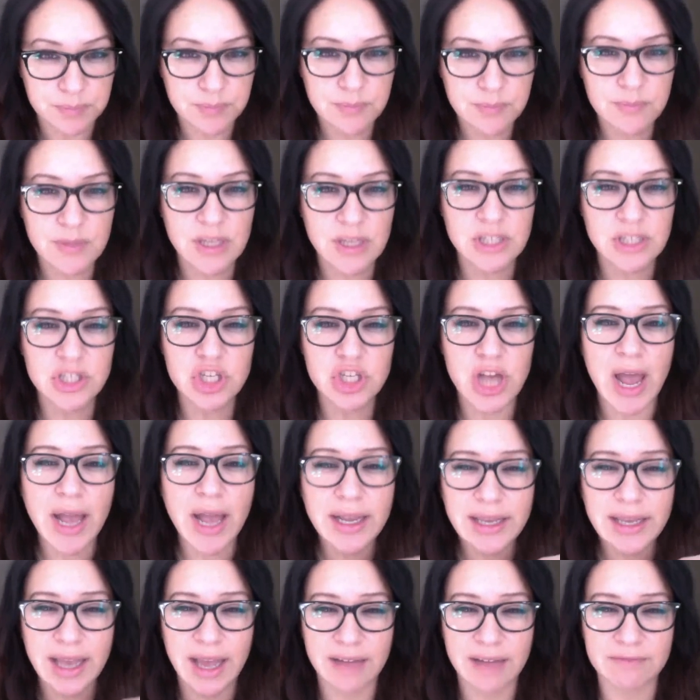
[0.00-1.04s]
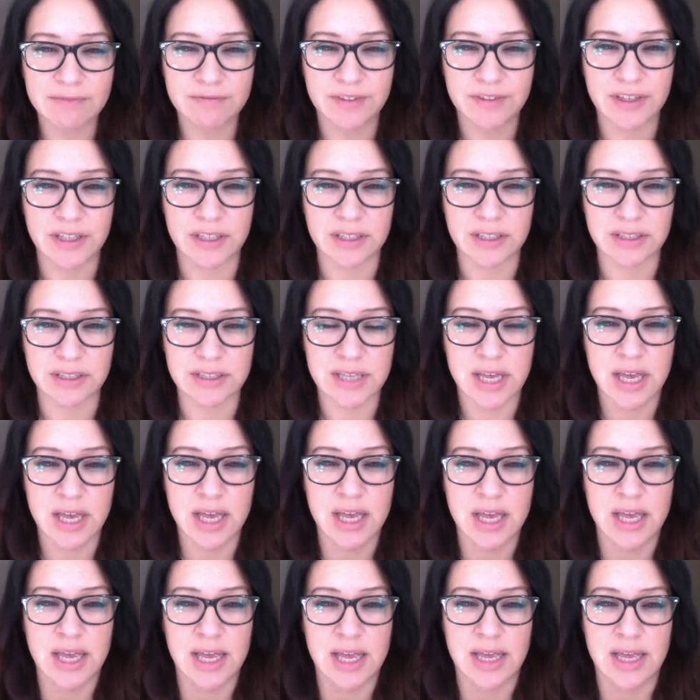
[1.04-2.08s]
Jack Canfield
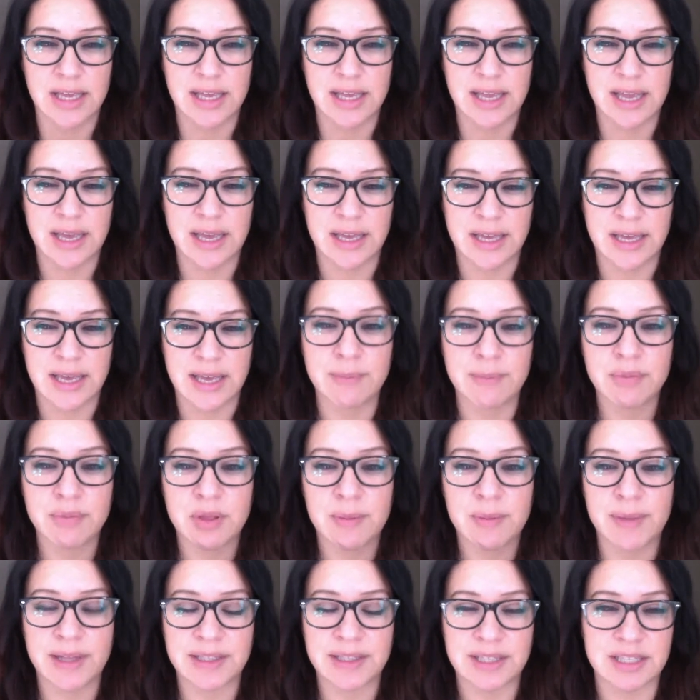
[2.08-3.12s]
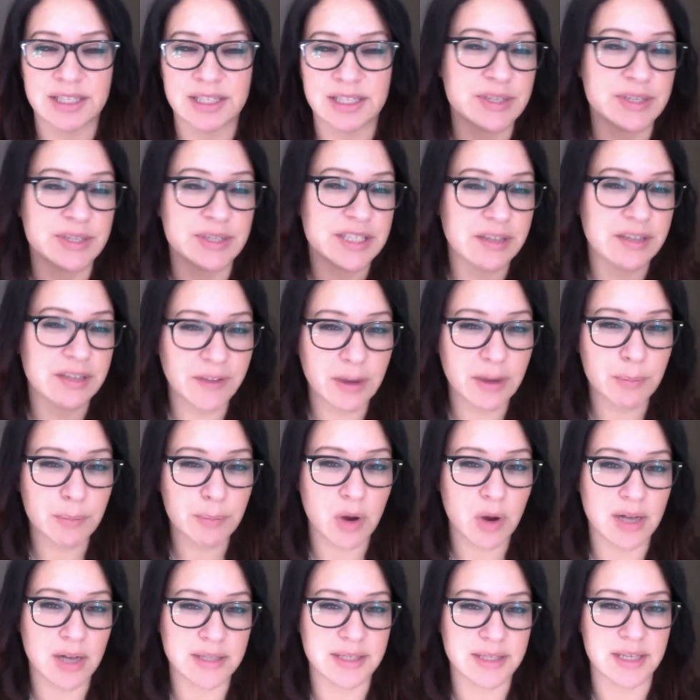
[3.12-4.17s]
uh, implements a specific
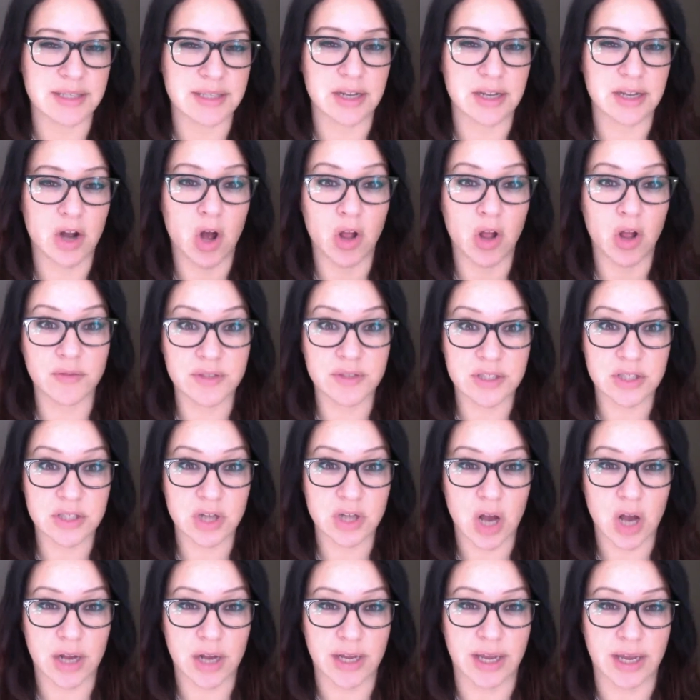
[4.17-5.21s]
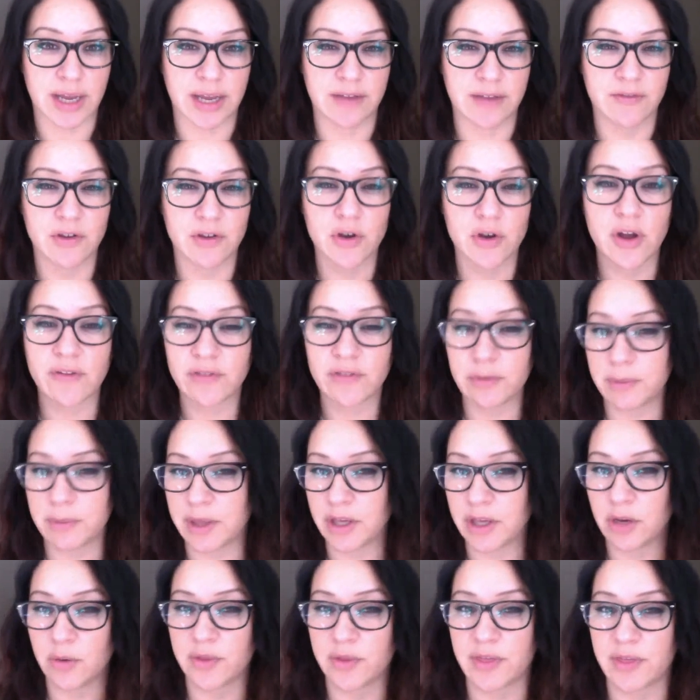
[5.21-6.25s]
process in all of his talking. If you're not
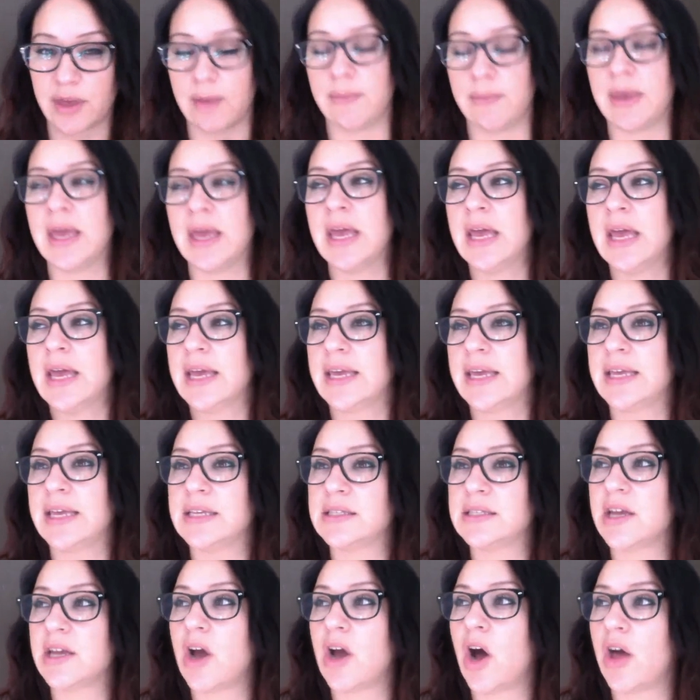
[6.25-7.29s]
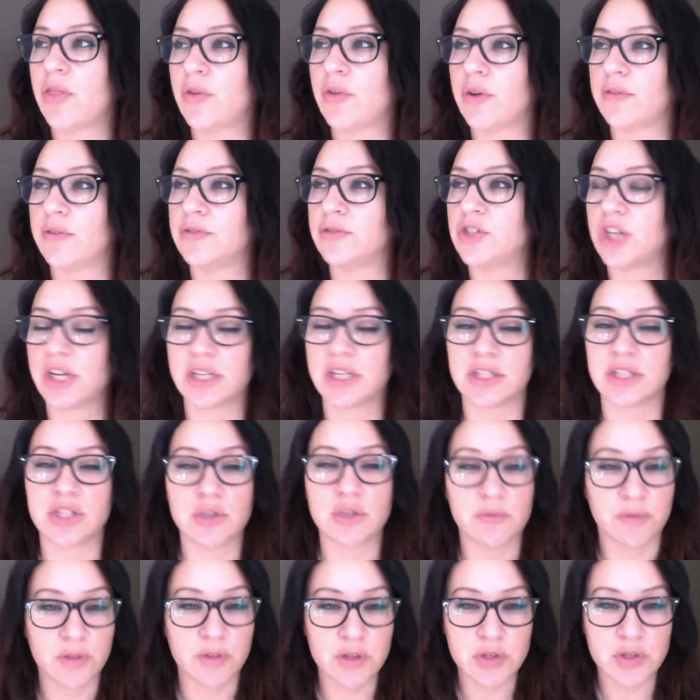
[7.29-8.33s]
familiar with him, he's the author of Chicken Soup
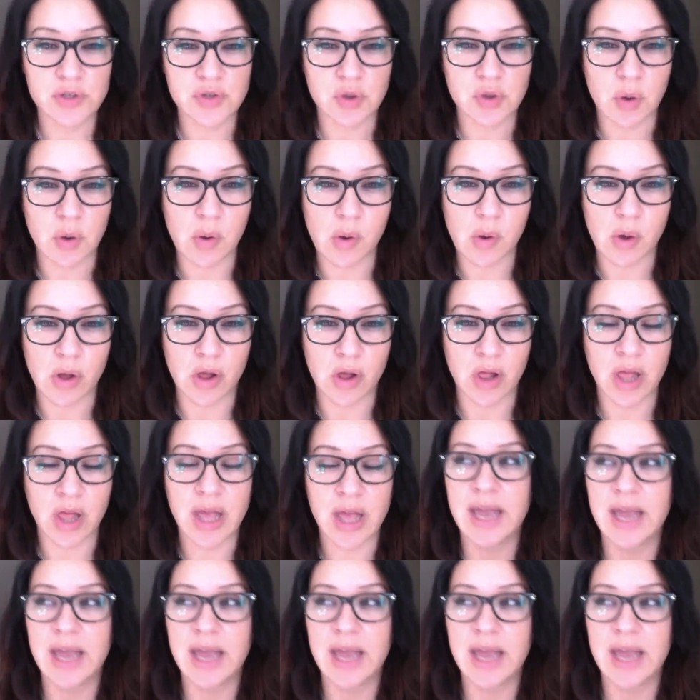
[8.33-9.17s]
for the Soul.